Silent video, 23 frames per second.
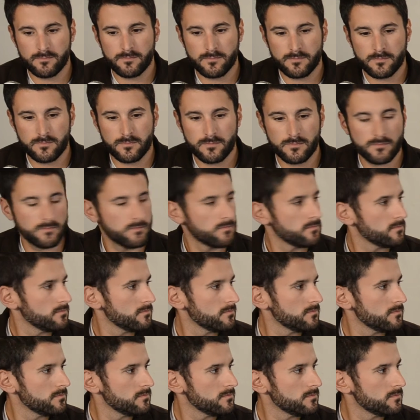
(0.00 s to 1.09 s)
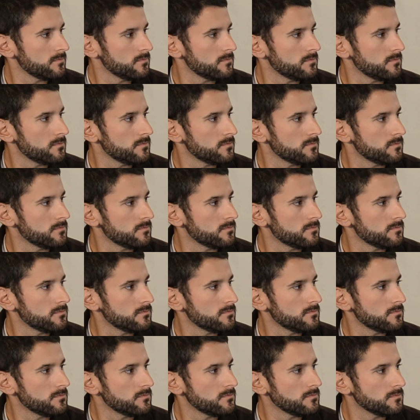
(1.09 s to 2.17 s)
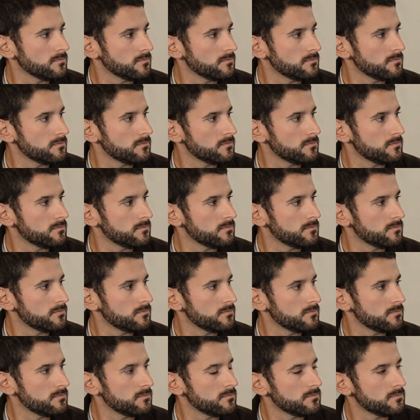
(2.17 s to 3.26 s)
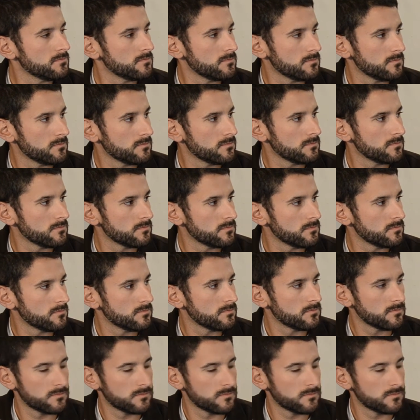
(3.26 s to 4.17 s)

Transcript: (not speaking)